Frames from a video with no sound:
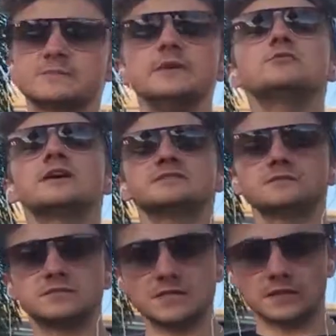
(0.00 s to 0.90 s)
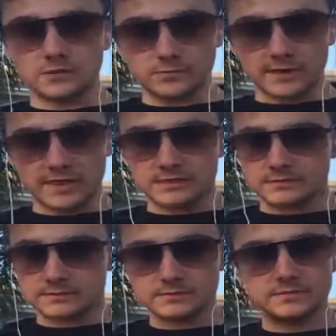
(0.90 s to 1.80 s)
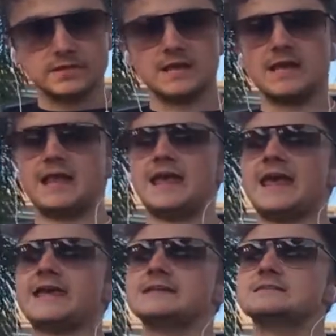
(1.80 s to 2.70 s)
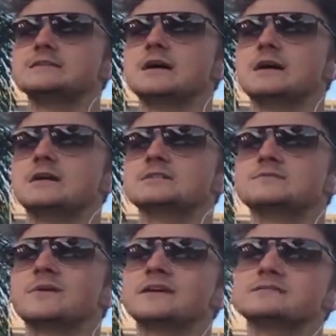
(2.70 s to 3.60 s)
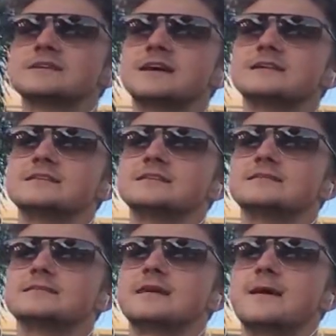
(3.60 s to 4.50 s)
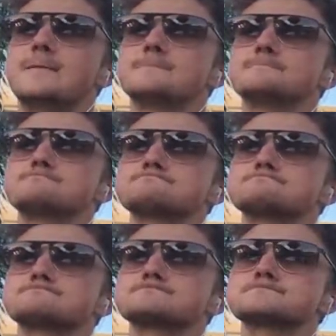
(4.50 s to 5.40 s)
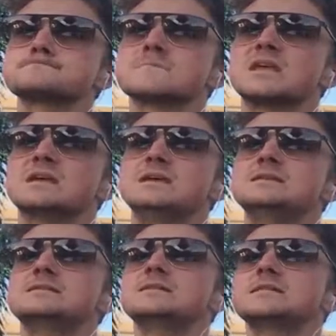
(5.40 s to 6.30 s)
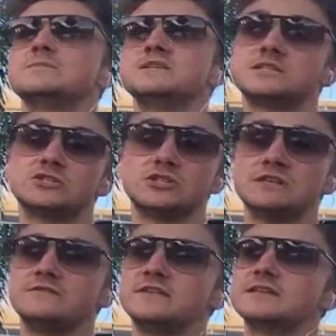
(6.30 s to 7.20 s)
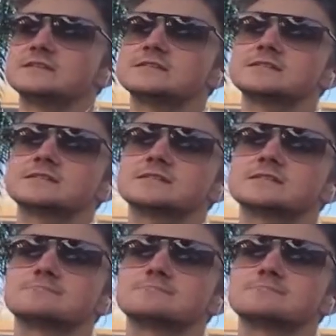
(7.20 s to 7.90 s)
Speed Racer's younger brother, and Spriddle's kind of this, he's this mischievous,